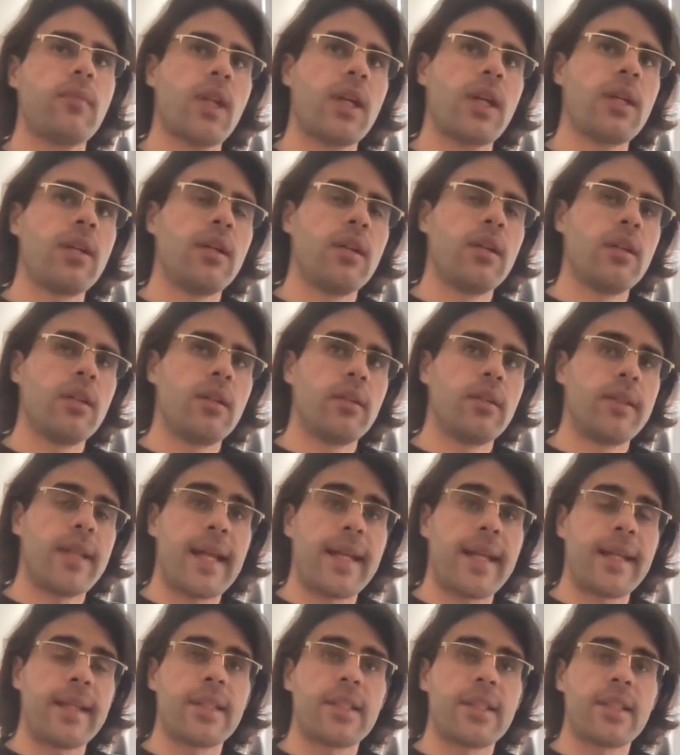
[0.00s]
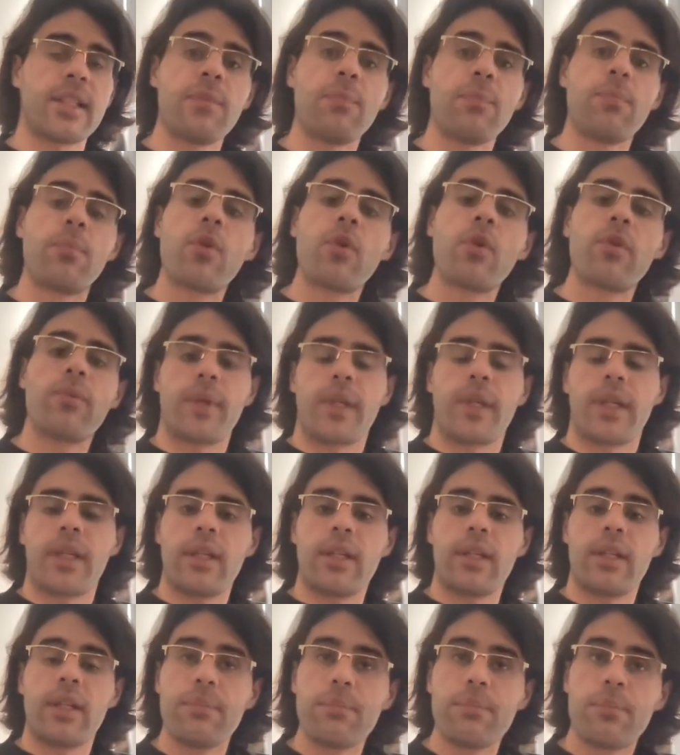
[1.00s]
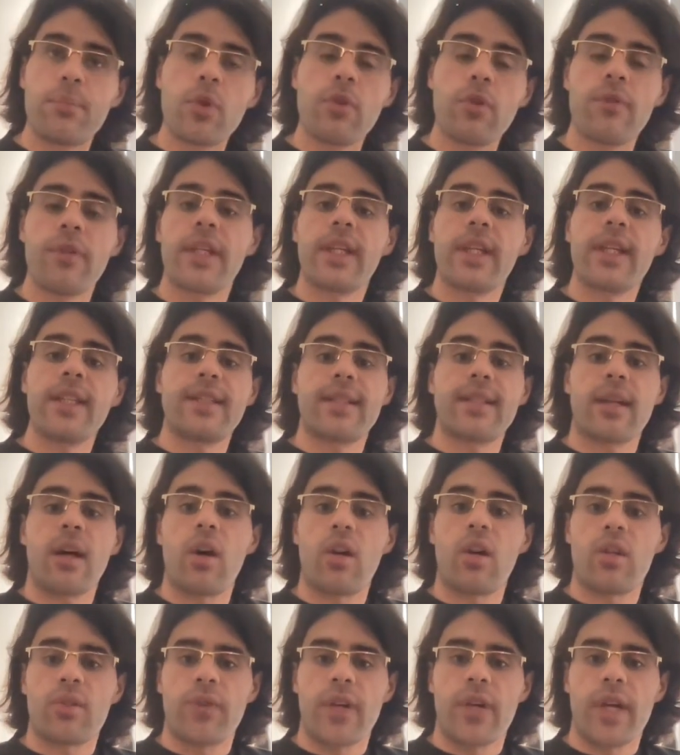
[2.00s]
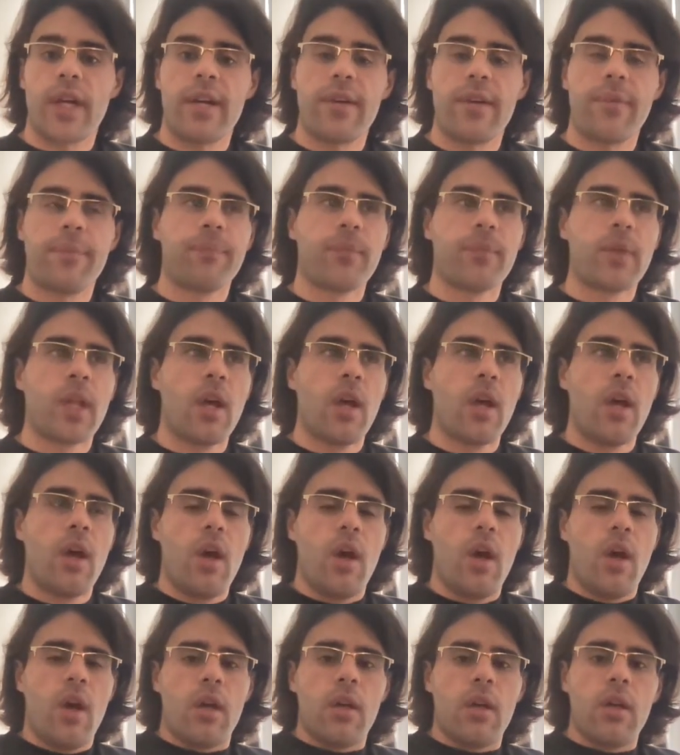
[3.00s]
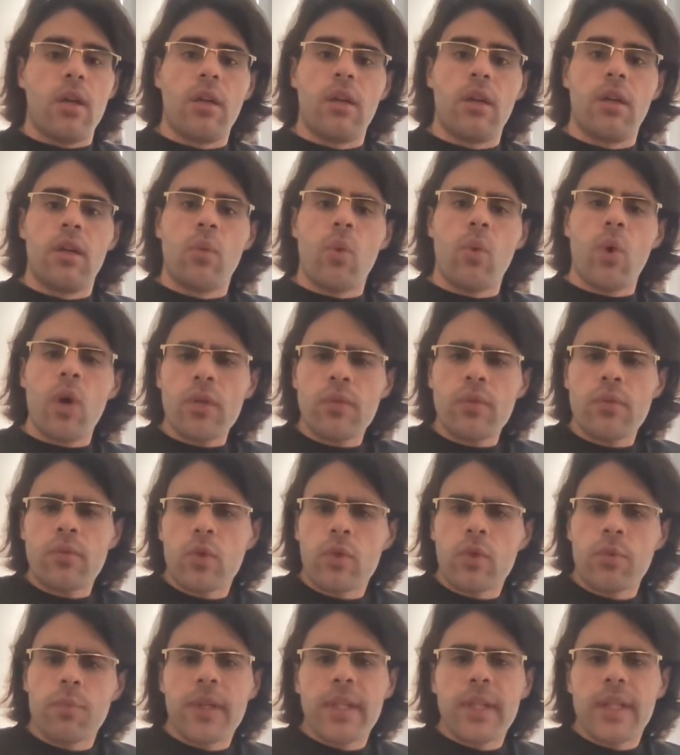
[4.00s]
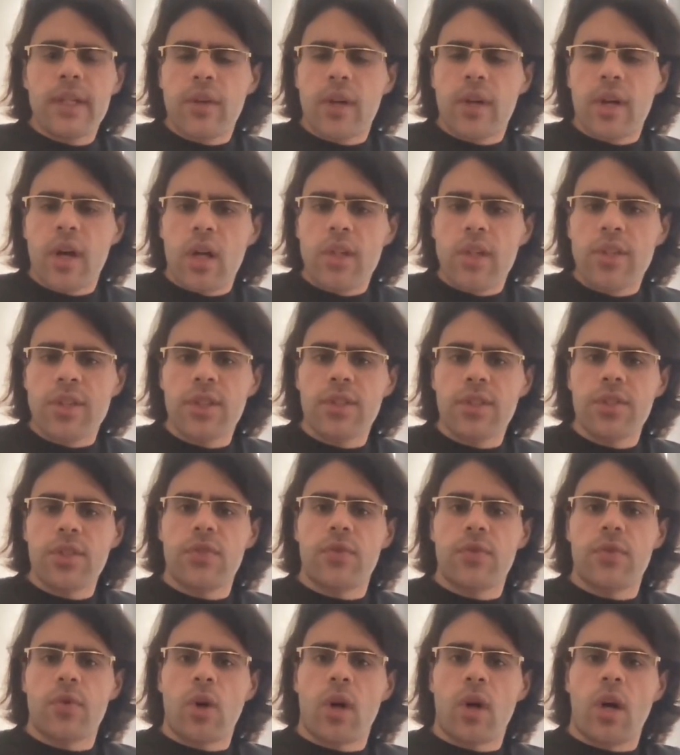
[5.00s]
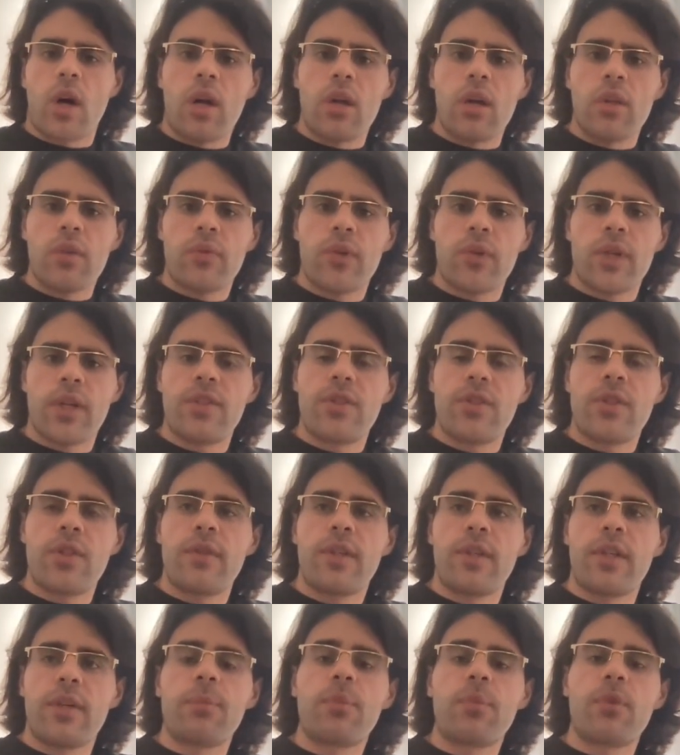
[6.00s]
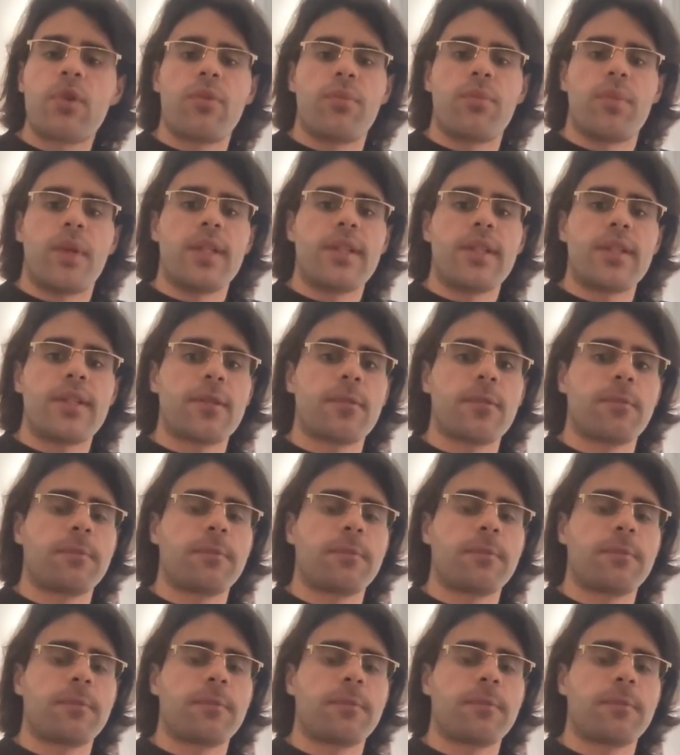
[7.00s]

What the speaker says: that is improving its hardware. What would be the recalcitrance for hardware-driven improvements?